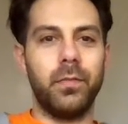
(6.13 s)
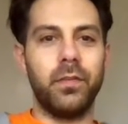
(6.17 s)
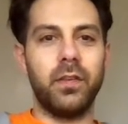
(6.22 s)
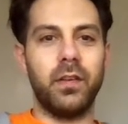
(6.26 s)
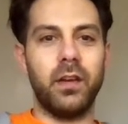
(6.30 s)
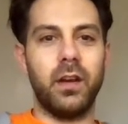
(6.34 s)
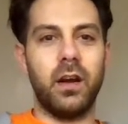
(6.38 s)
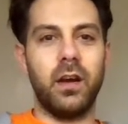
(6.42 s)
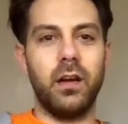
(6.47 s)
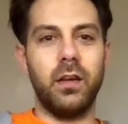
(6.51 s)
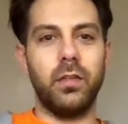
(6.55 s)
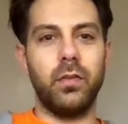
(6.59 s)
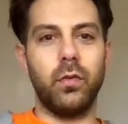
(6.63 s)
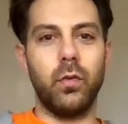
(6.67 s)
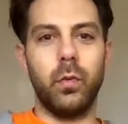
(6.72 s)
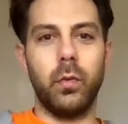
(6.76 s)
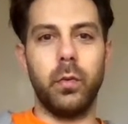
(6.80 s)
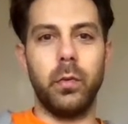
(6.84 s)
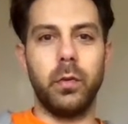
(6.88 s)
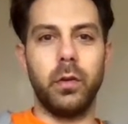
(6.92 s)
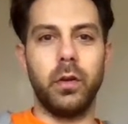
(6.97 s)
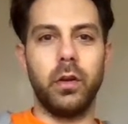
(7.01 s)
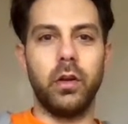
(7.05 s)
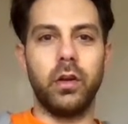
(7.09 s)
Today I
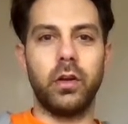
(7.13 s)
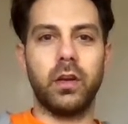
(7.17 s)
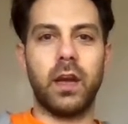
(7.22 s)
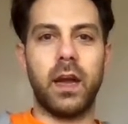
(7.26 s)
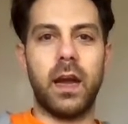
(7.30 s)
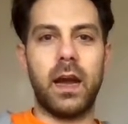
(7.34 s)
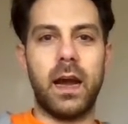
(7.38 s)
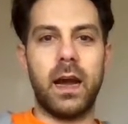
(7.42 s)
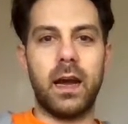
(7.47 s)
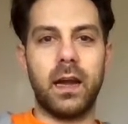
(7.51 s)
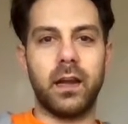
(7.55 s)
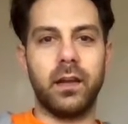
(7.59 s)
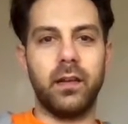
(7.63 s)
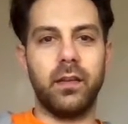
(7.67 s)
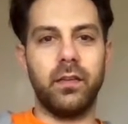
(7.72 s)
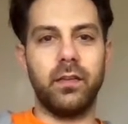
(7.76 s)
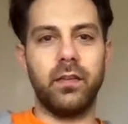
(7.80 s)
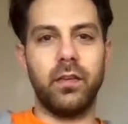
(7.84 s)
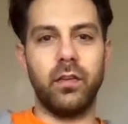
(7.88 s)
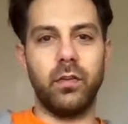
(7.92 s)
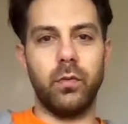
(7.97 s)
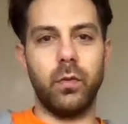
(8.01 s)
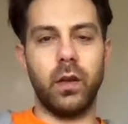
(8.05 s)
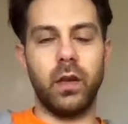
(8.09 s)
thought we would look at
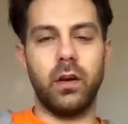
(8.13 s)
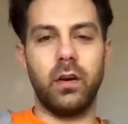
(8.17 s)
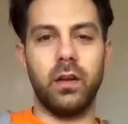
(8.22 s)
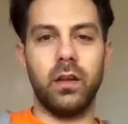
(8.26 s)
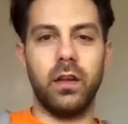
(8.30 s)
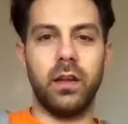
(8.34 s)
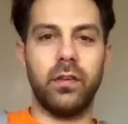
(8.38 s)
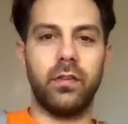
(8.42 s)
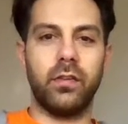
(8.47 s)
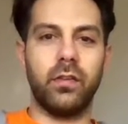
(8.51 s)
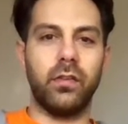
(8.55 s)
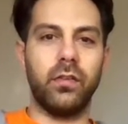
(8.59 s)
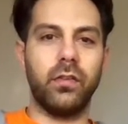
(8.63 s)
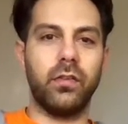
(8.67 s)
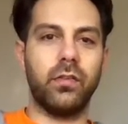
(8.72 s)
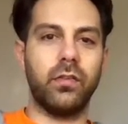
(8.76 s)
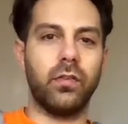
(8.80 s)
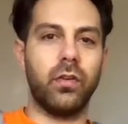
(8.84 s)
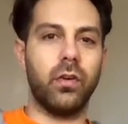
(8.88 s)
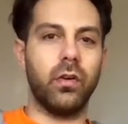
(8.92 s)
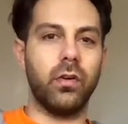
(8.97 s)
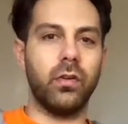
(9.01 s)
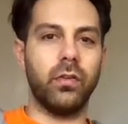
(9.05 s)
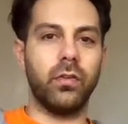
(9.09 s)
continuing our
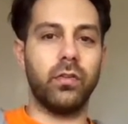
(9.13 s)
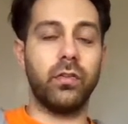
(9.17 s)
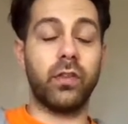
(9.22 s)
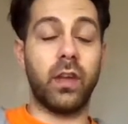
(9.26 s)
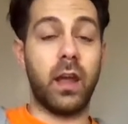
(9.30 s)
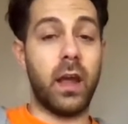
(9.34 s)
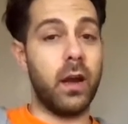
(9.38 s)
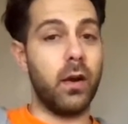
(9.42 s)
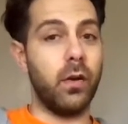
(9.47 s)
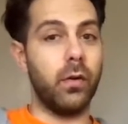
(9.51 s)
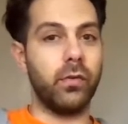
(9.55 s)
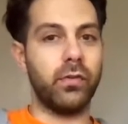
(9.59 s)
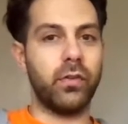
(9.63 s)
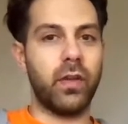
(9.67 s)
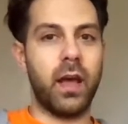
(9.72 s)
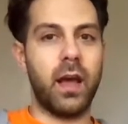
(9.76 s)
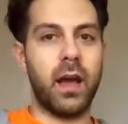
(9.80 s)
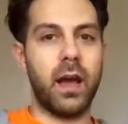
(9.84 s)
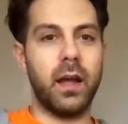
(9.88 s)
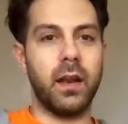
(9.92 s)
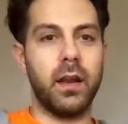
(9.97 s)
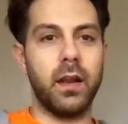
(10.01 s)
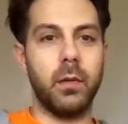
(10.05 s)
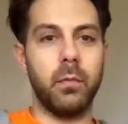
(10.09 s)
lessons on scales
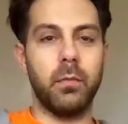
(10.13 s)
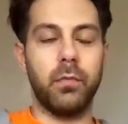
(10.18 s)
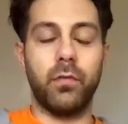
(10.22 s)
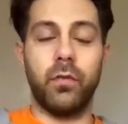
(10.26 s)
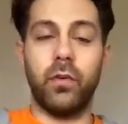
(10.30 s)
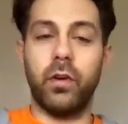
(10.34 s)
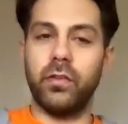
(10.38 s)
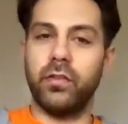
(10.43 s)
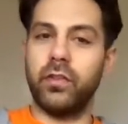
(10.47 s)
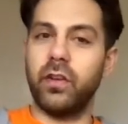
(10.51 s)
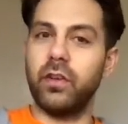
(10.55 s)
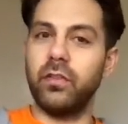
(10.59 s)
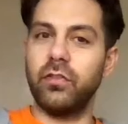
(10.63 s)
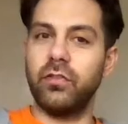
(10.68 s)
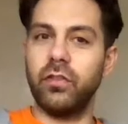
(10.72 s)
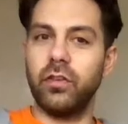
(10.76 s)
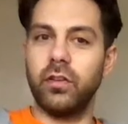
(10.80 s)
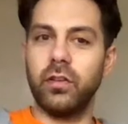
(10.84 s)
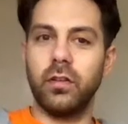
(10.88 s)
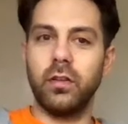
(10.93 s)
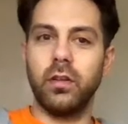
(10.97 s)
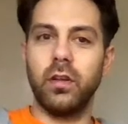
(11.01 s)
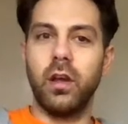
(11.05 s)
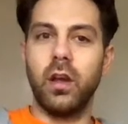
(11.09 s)
and
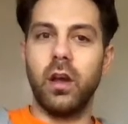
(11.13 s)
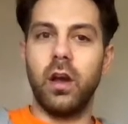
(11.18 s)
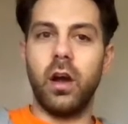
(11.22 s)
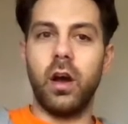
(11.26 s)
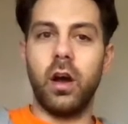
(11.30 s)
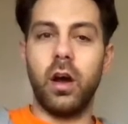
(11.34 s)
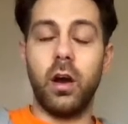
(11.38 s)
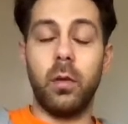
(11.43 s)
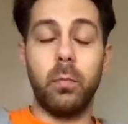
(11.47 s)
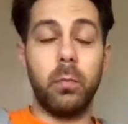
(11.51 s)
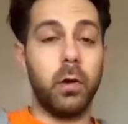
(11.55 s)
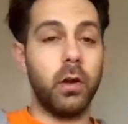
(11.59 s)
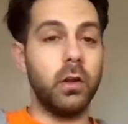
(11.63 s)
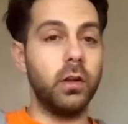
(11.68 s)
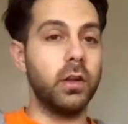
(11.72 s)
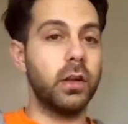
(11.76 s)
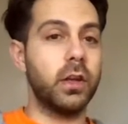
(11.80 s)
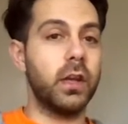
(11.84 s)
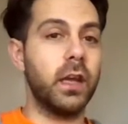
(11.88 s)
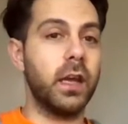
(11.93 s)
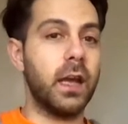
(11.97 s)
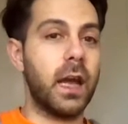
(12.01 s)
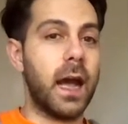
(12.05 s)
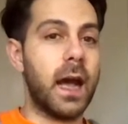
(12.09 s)
improvisation by
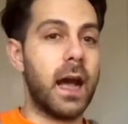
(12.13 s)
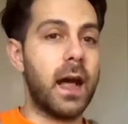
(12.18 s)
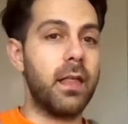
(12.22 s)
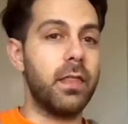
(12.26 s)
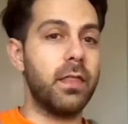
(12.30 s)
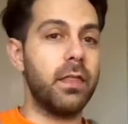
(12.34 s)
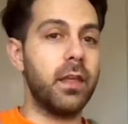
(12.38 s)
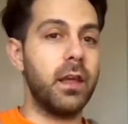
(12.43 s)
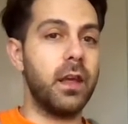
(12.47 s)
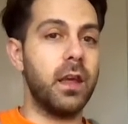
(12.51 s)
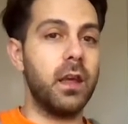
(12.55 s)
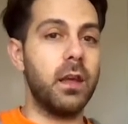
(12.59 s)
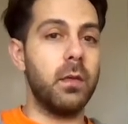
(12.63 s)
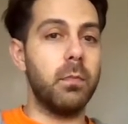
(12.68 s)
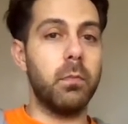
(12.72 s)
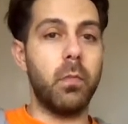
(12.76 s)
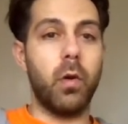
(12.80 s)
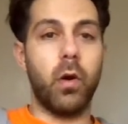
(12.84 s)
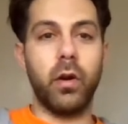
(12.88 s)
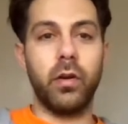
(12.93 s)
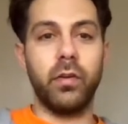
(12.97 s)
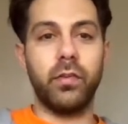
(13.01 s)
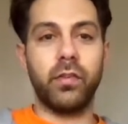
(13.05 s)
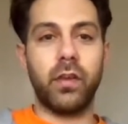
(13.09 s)
looking at the
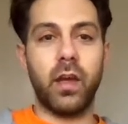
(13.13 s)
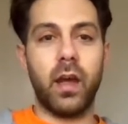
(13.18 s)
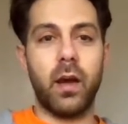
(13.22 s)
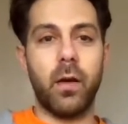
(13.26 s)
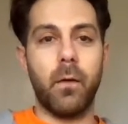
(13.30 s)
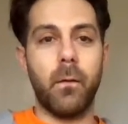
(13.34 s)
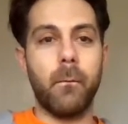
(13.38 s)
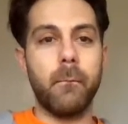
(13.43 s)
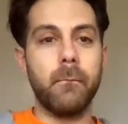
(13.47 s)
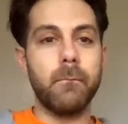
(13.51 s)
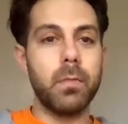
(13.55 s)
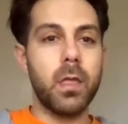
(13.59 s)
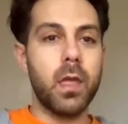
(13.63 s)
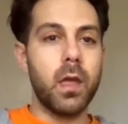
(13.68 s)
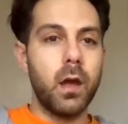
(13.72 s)
minor scale.